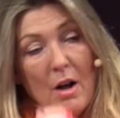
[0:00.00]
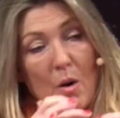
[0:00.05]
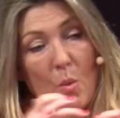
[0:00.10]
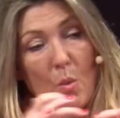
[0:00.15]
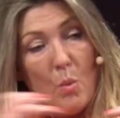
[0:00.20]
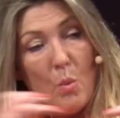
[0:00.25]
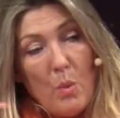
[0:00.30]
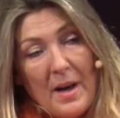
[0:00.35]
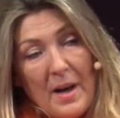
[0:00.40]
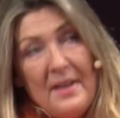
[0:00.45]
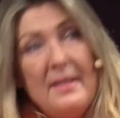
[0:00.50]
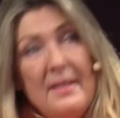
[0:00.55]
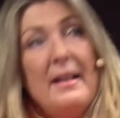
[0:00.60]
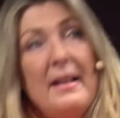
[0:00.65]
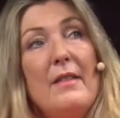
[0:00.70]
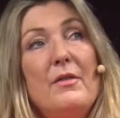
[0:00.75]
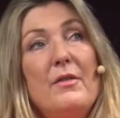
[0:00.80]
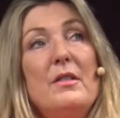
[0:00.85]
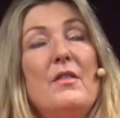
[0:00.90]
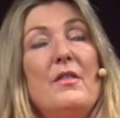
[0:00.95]
one
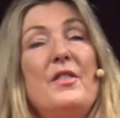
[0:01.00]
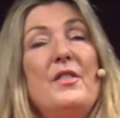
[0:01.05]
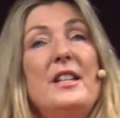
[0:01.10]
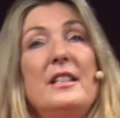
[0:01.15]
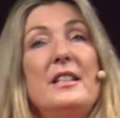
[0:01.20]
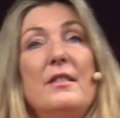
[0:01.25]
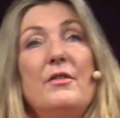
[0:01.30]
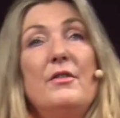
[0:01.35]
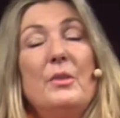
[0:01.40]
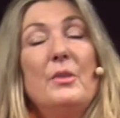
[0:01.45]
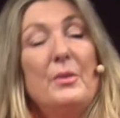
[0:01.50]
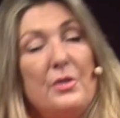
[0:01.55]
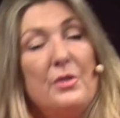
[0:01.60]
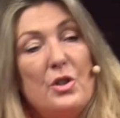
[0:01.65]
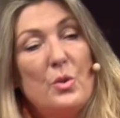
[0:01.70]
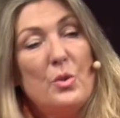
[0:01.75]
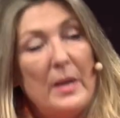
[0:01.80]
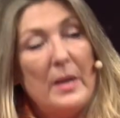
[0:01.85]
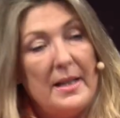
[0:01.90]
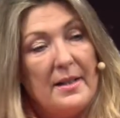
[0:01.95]
level of his influence
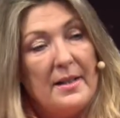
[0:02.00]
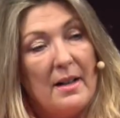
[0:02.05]
straight